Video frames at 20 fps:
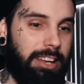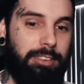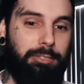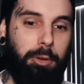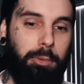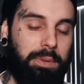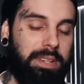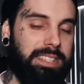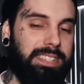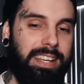
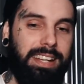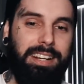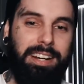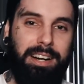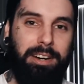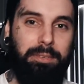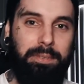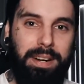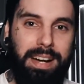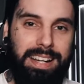Everyone's like,
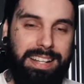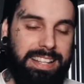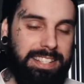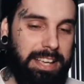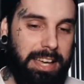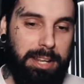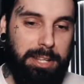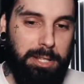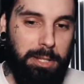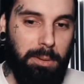oh, what? He's
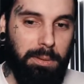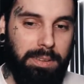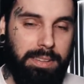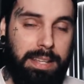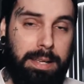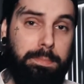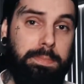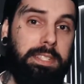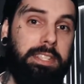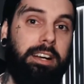got his own
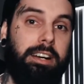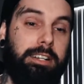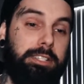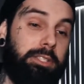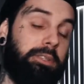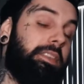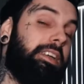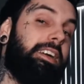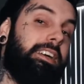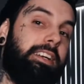theme song.
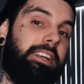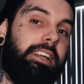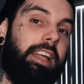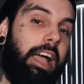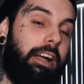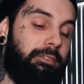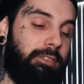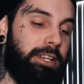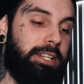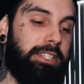So there,
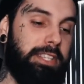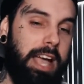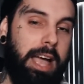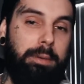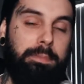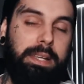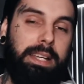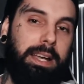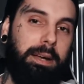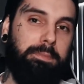every
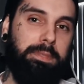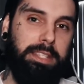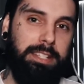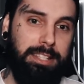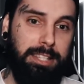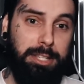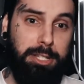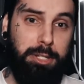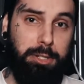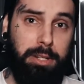time he comes
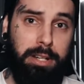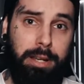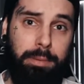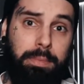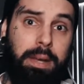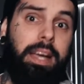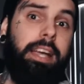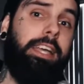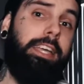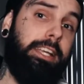into the
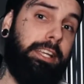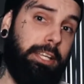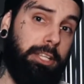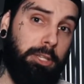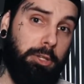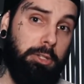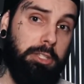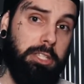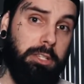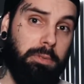stream, he can
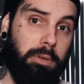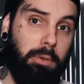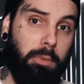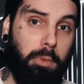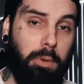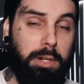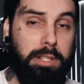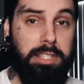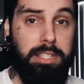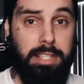use the
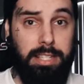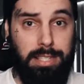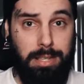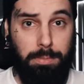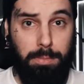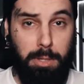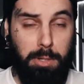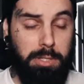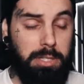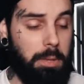reward
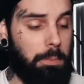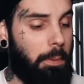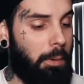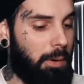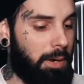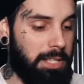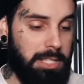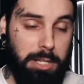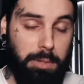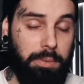system, use the
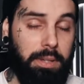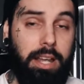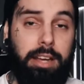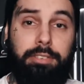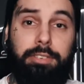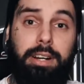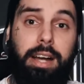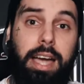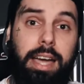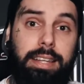points or
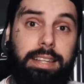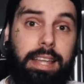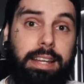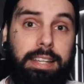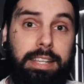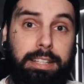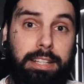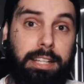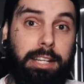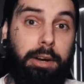whatever, and then
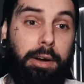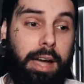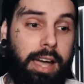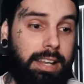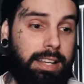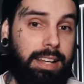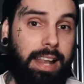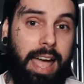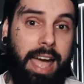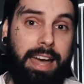he can go
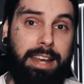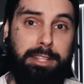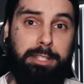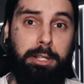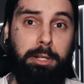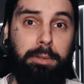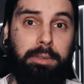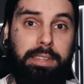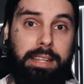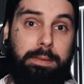ahead and add
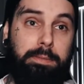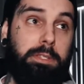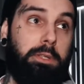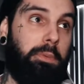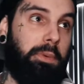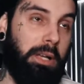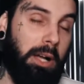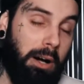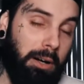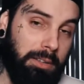his own theme. So
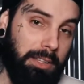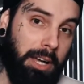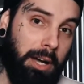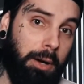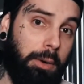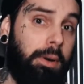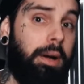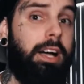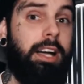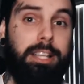we all
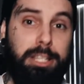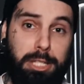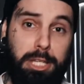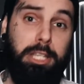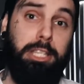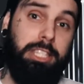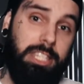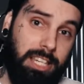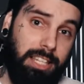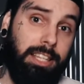know
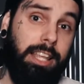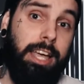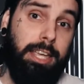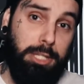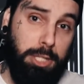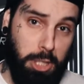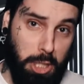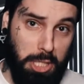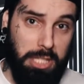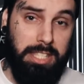Chinchilla
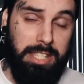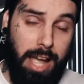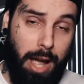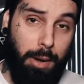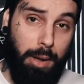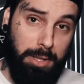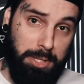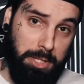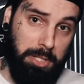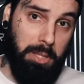has just
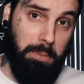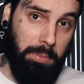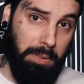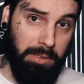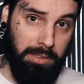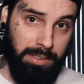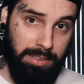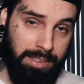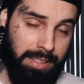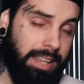now entered the
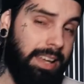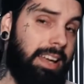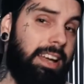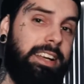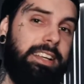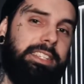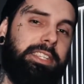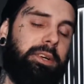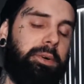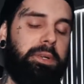building.
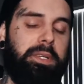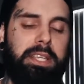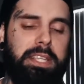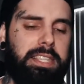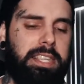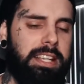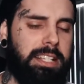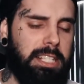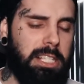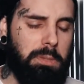So it's
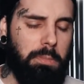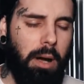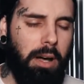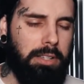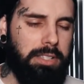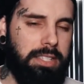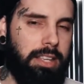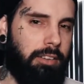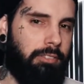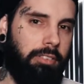just like
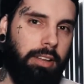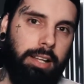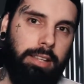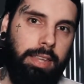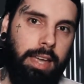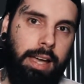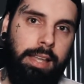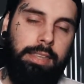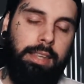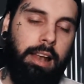small stuff like
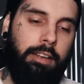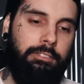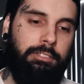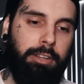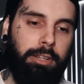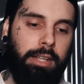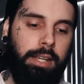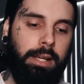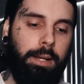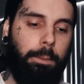that I
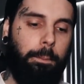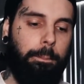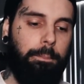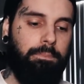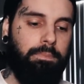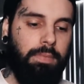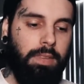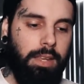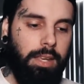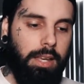feel like
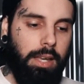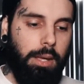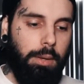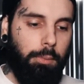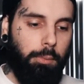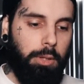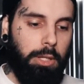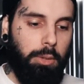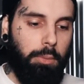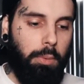
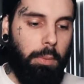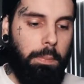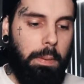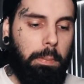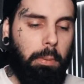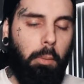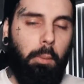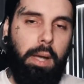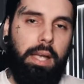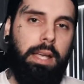when
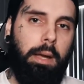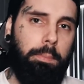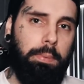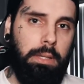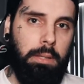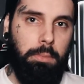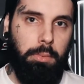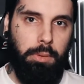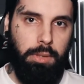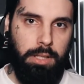people wake up
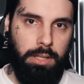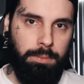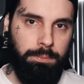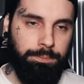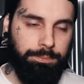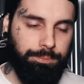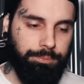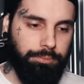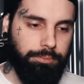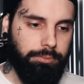in the
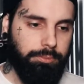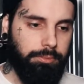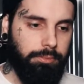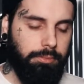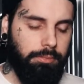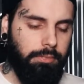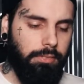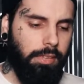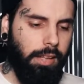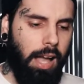morning,
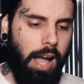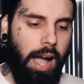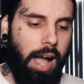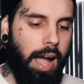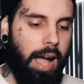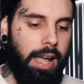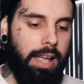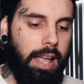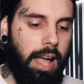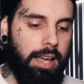
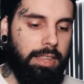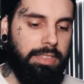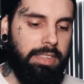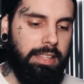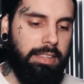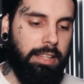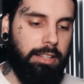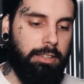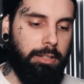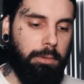I
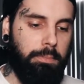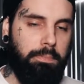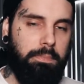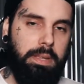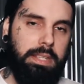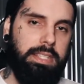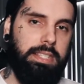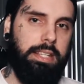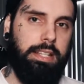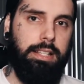think that they're
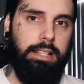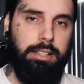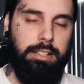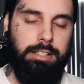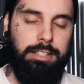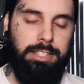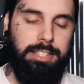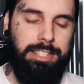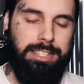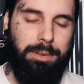missing
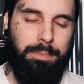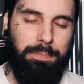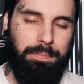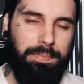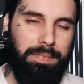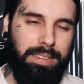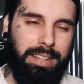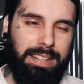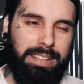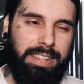some
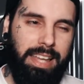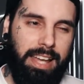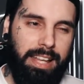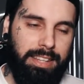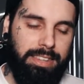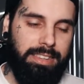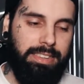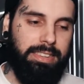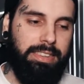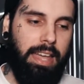like
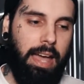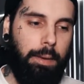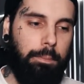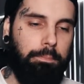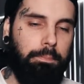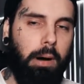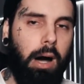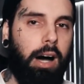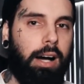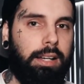
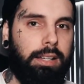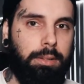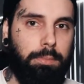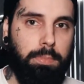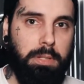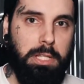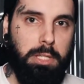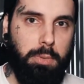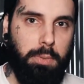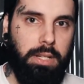that bond
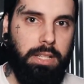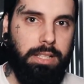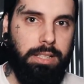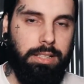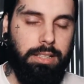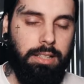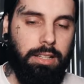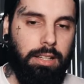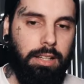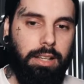
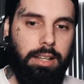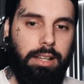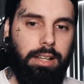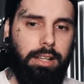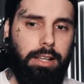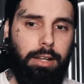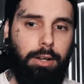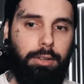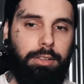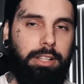between,
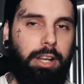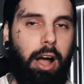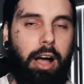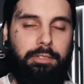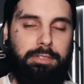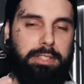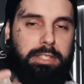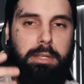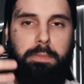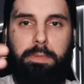
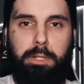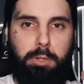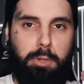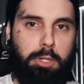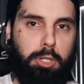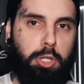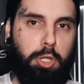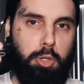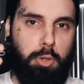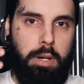obviously
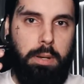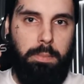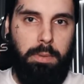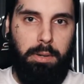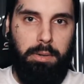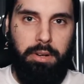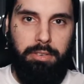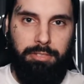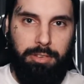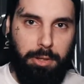between
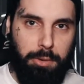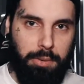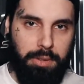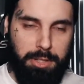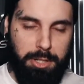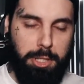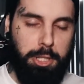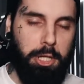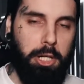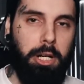streamer and
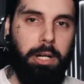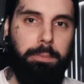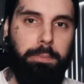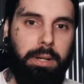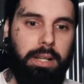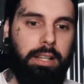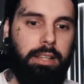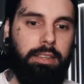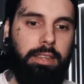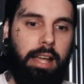viewer, sure,
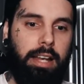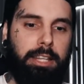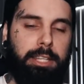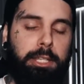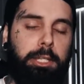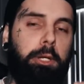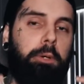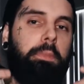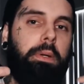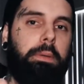but that
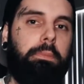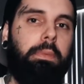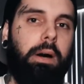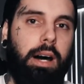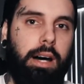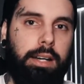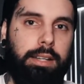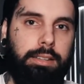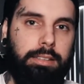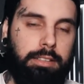human
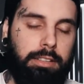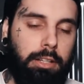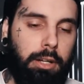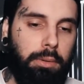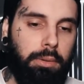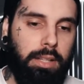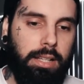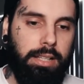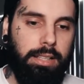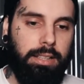bond,
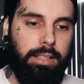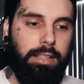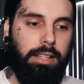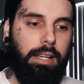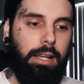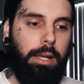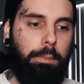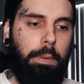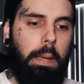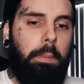like
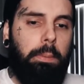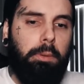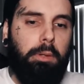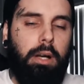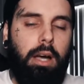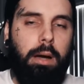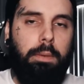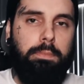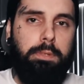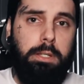people
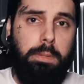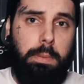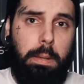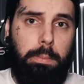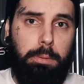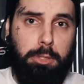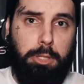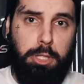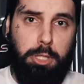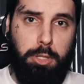come to
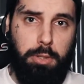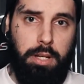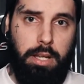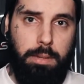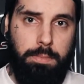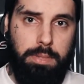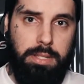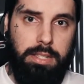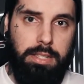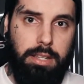people's
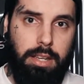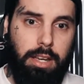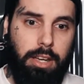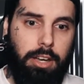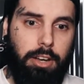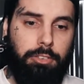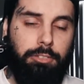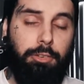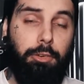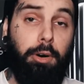streams
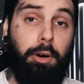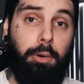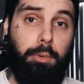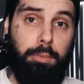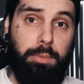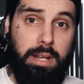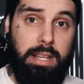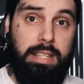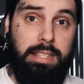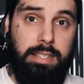for a
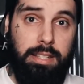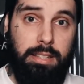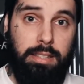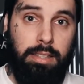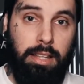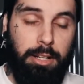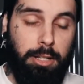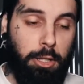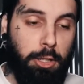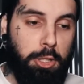
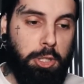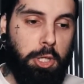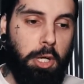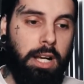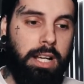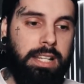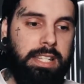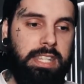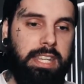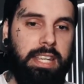reason. They're
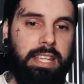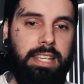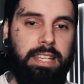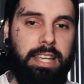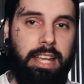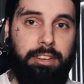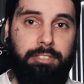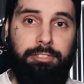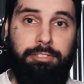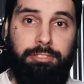trying to
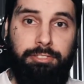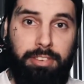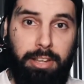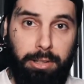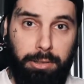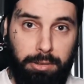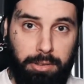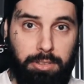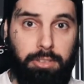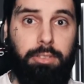get
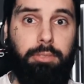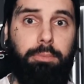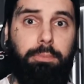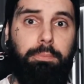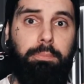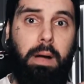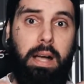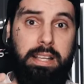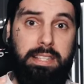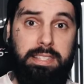filled
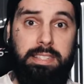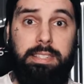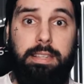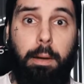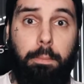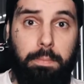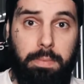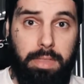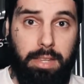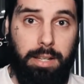by
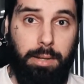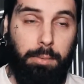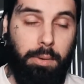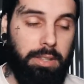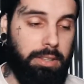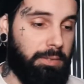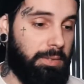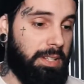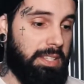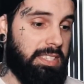something,
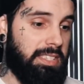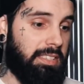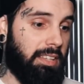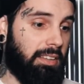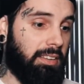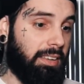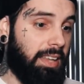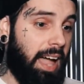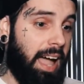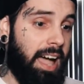whether it's to
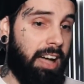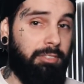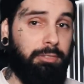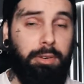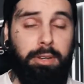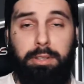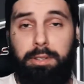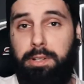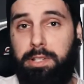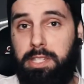laugh,
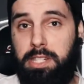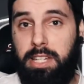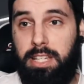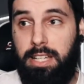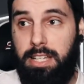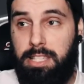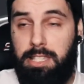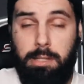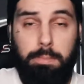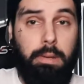whether it's to
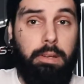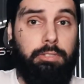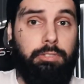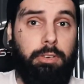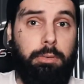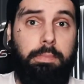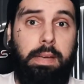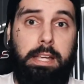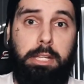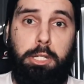get some
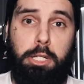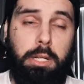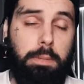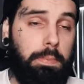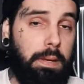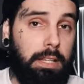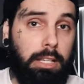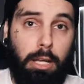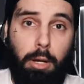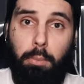information,
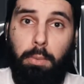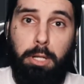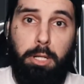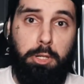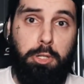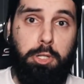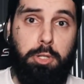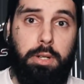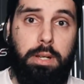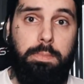depending on what
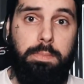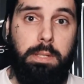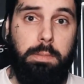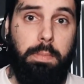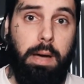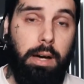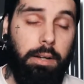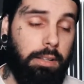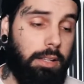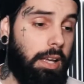your stream's
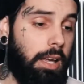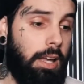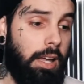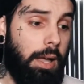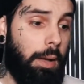about.